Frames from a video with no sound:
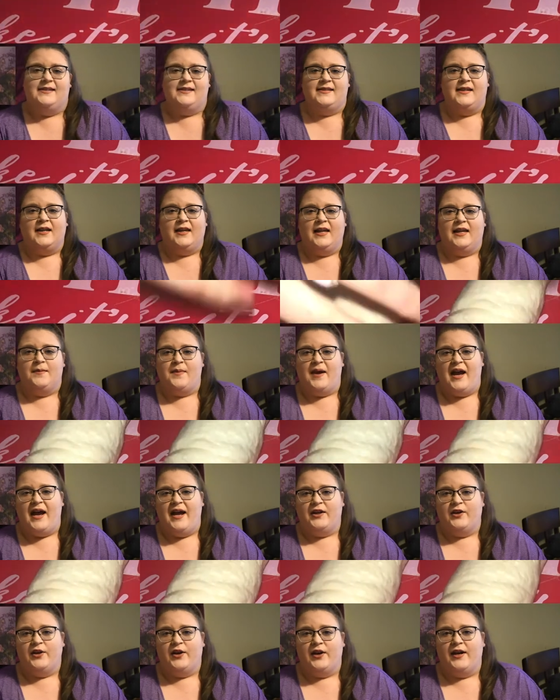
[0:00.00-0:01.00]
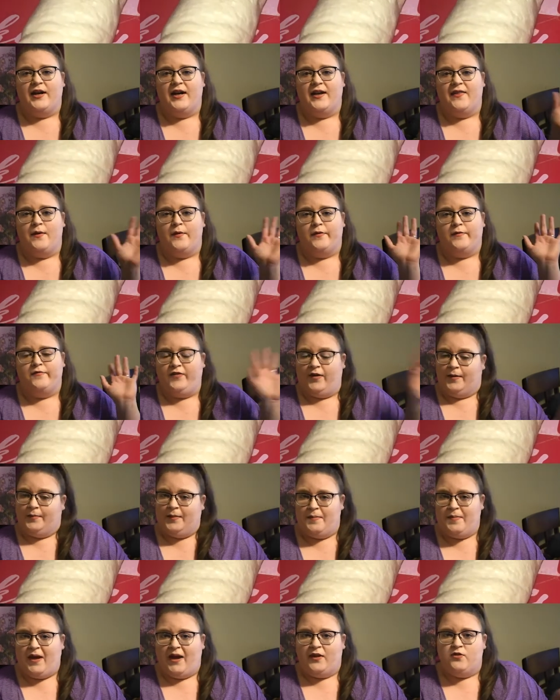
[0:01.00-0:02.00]
snuck in behind her in the
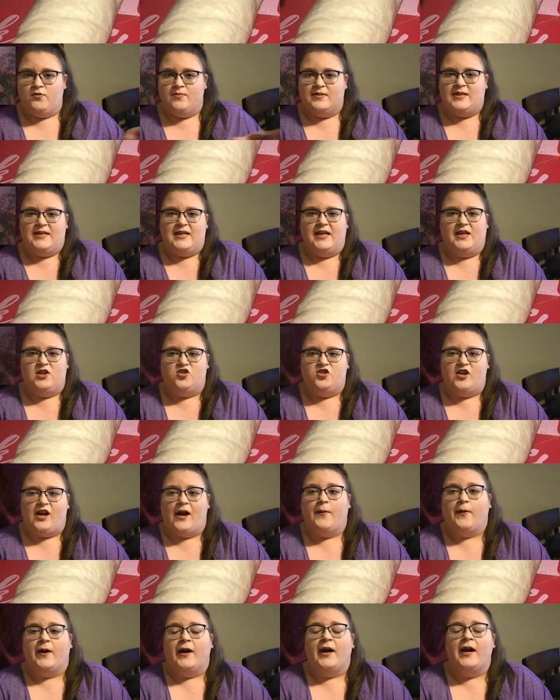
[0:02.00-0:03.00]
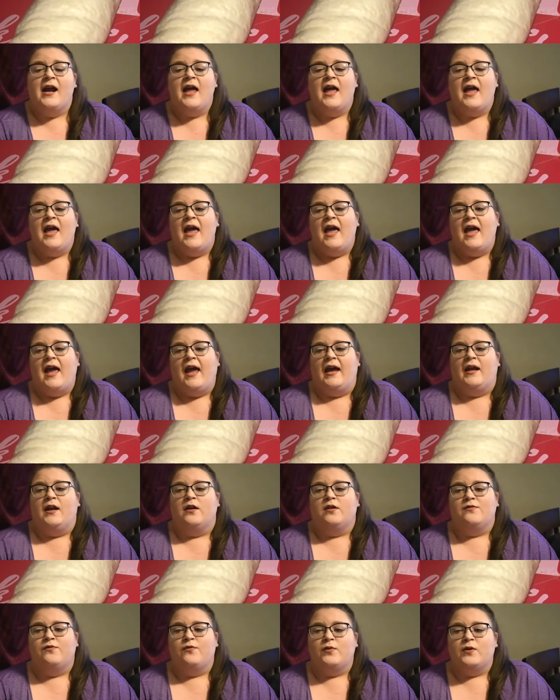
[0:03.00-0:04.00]
family bathroom to take a shower. And
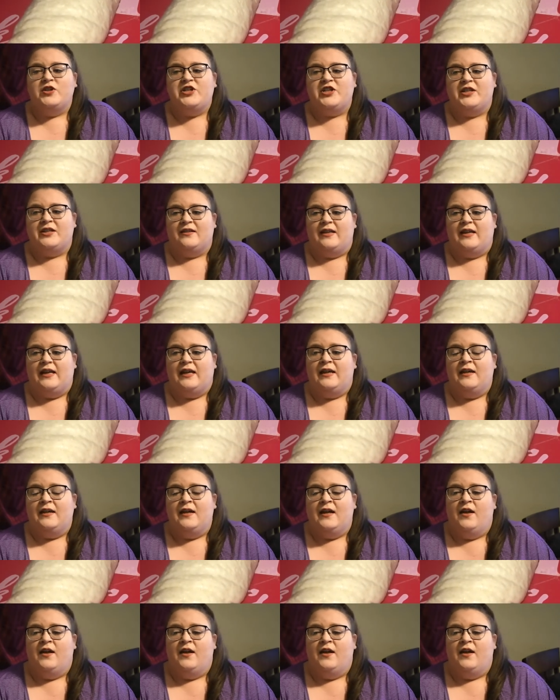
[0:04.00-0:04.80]
unfortunately,